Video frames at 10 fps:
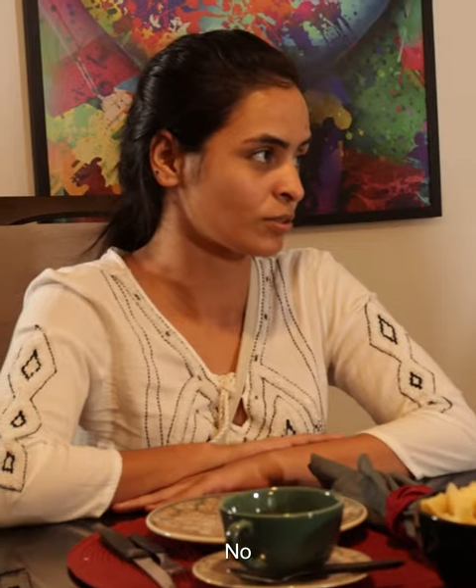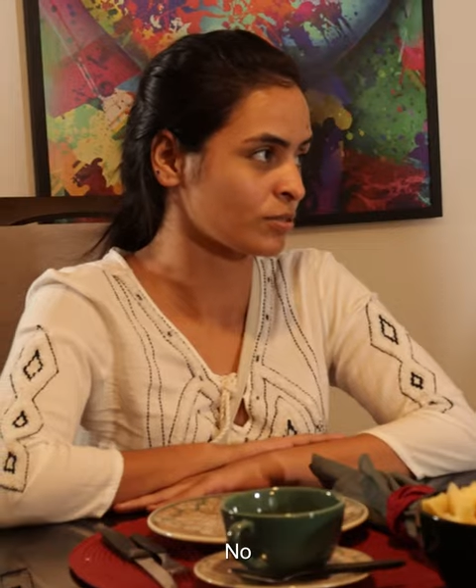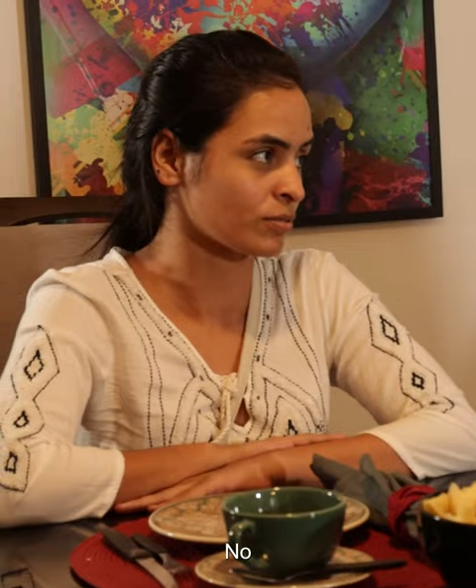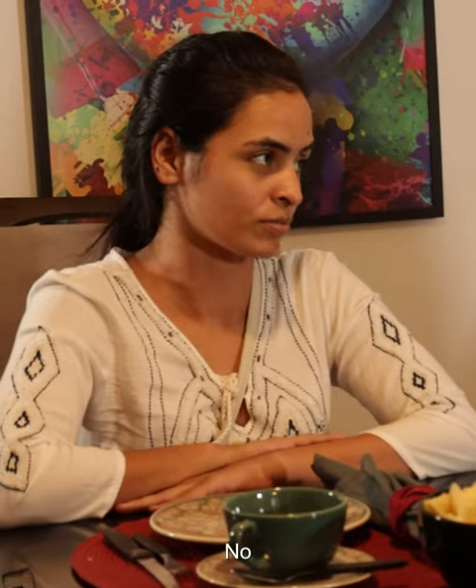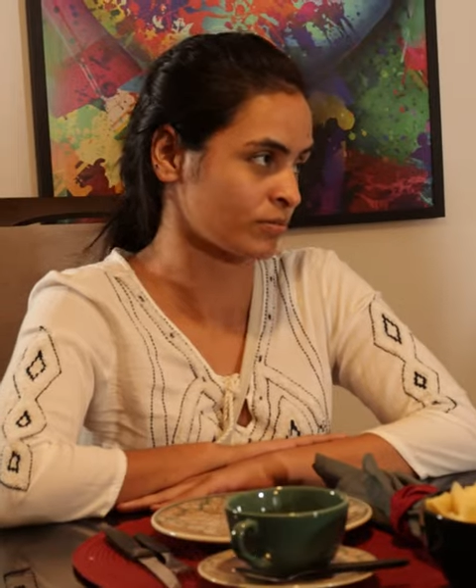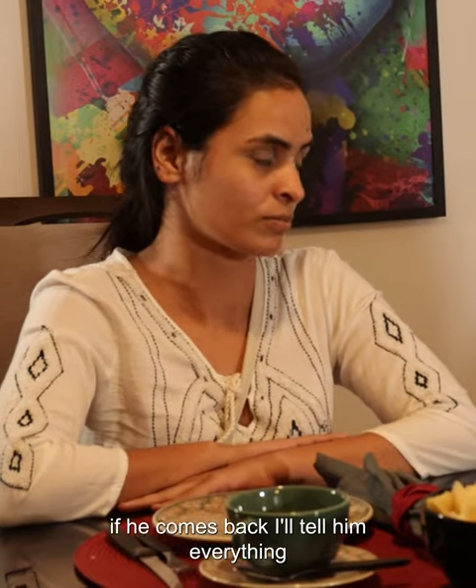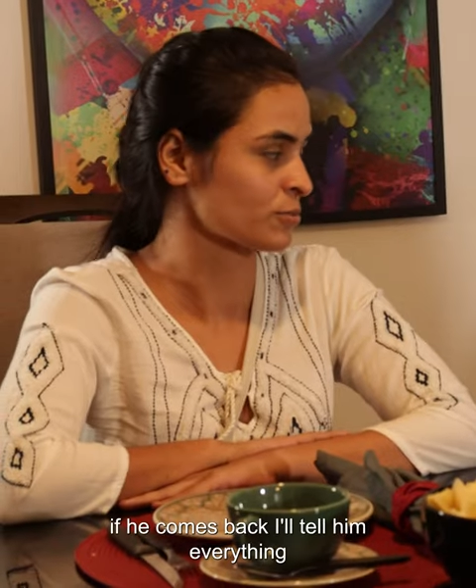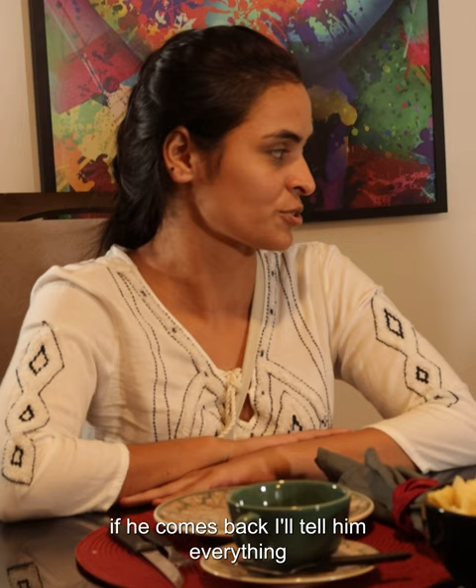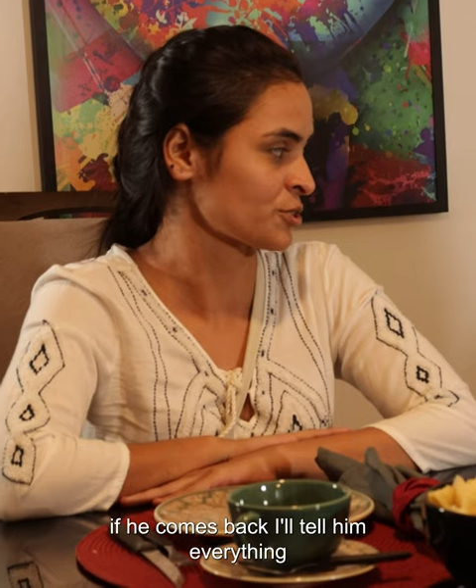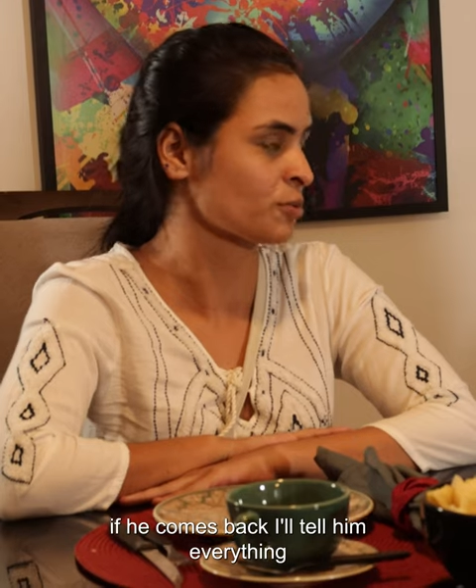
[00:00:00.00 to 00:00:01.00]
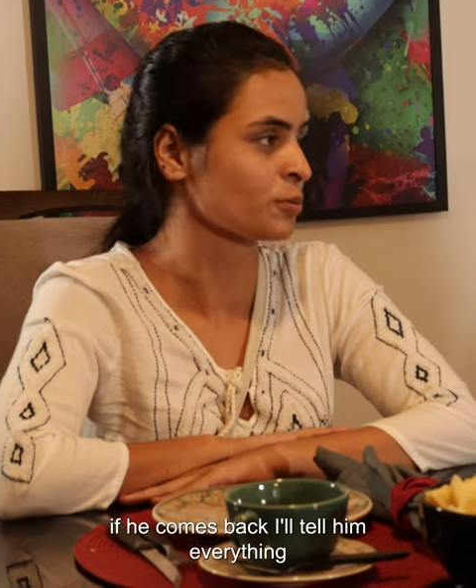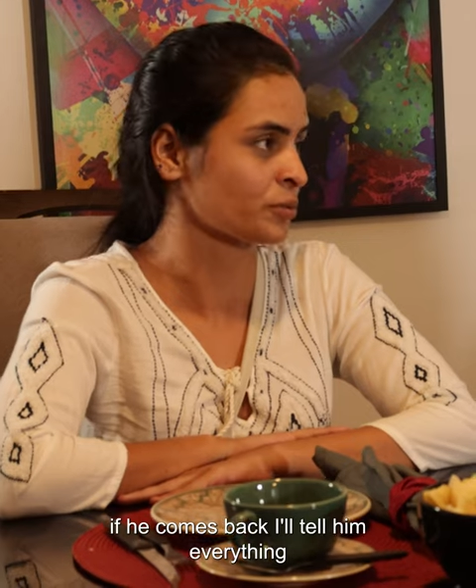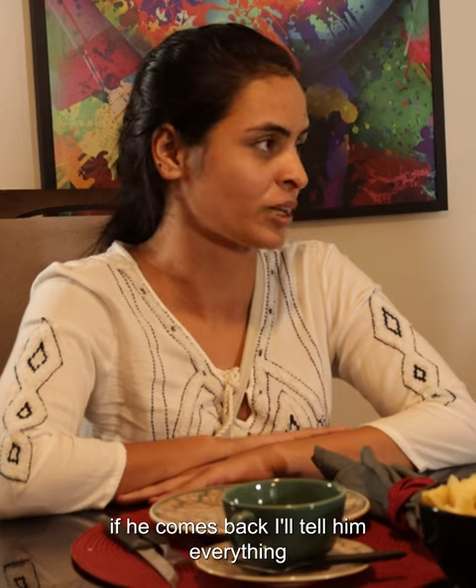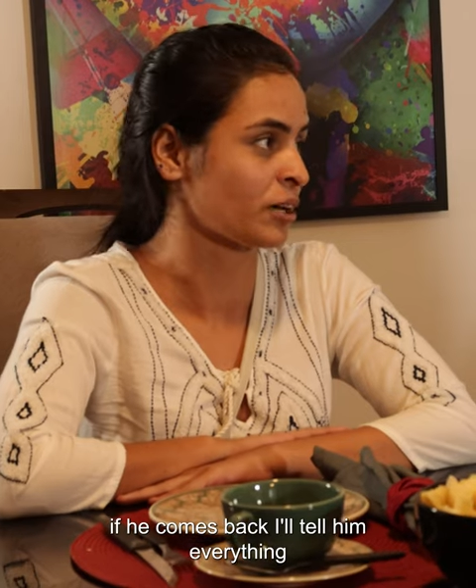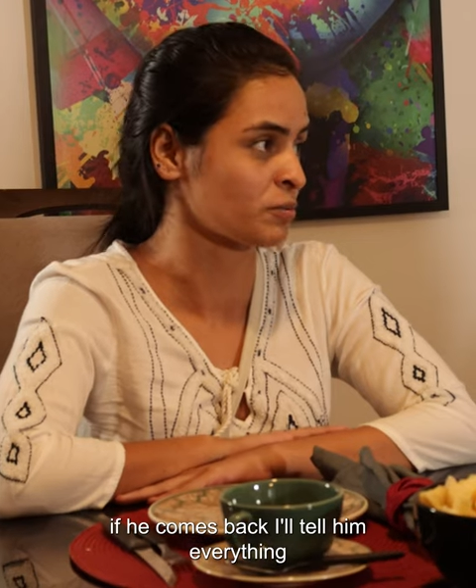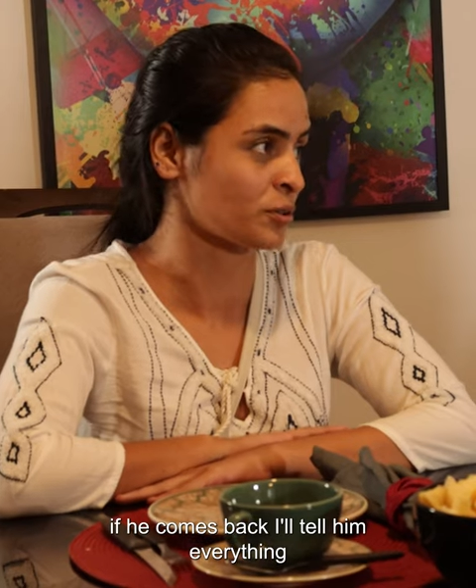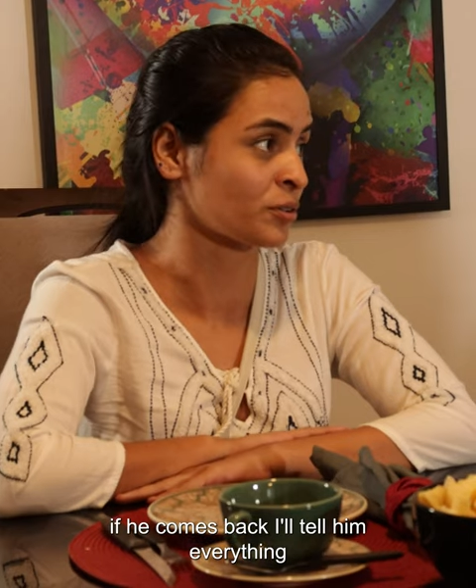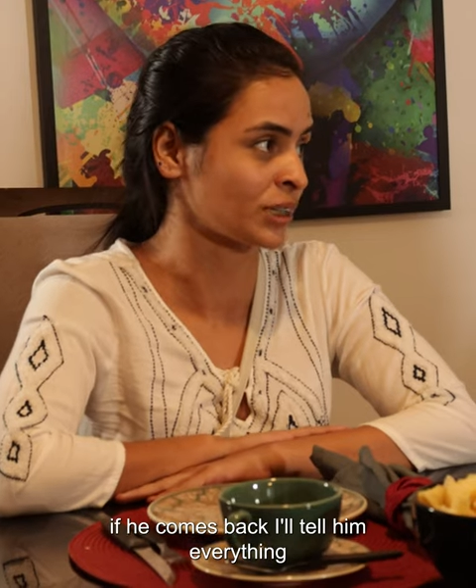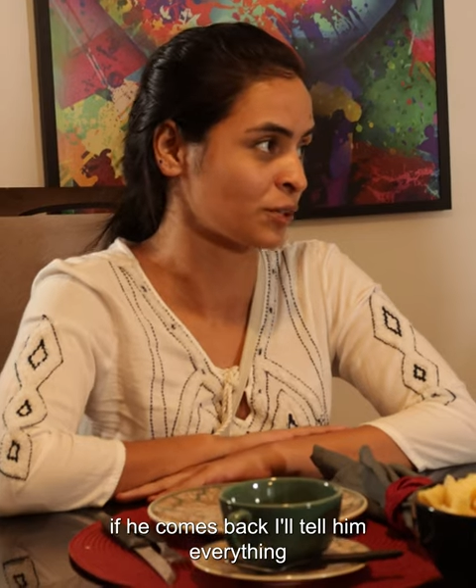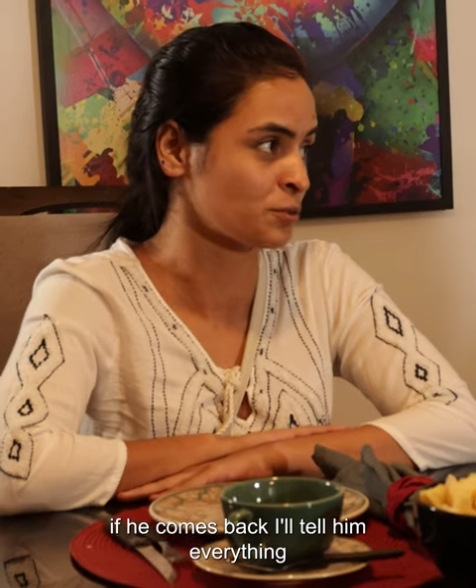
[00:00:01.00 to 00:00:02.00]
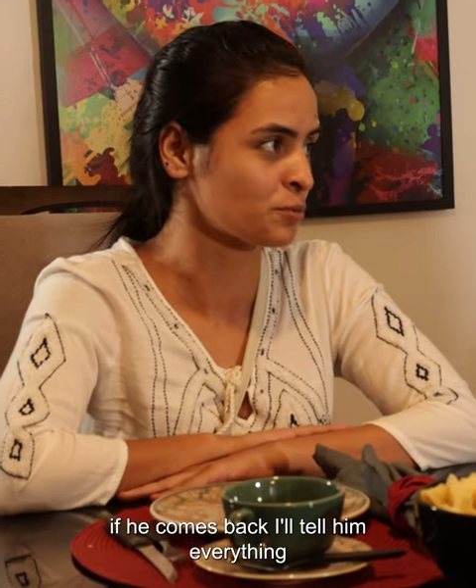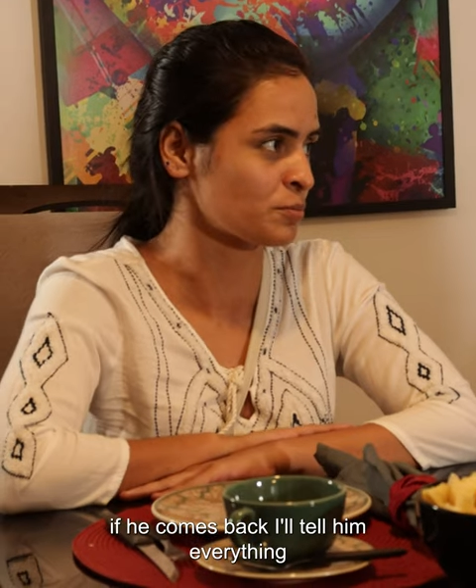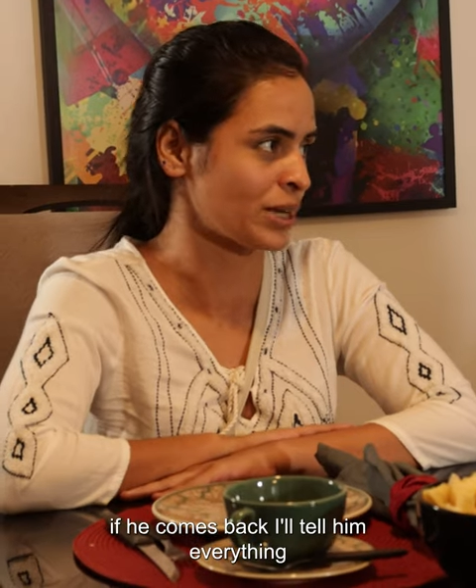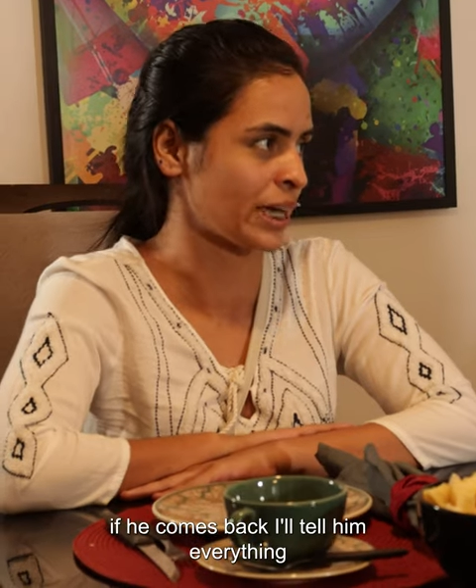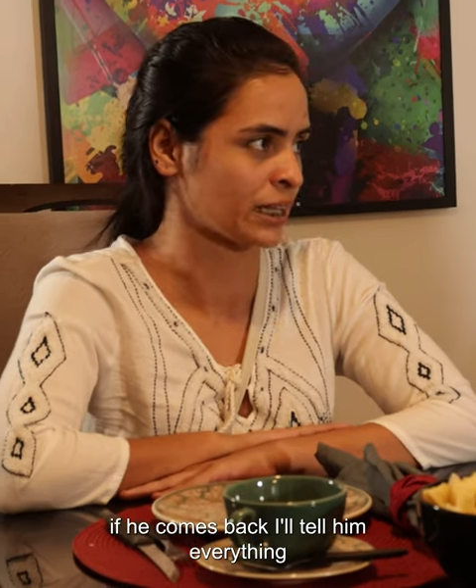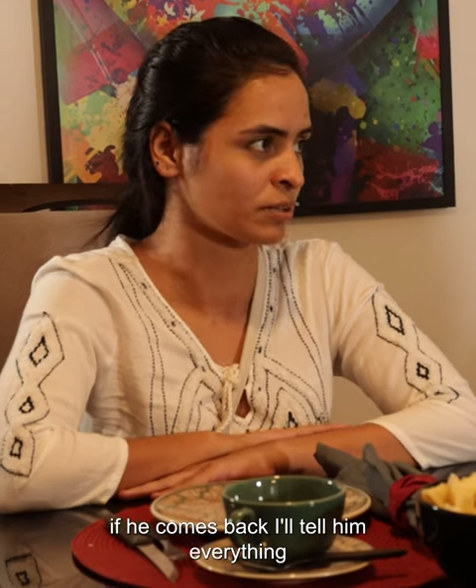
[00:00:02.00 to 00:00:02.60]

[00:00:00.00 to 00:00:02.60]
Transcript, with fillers: No. If he comes back I'll tell him everything.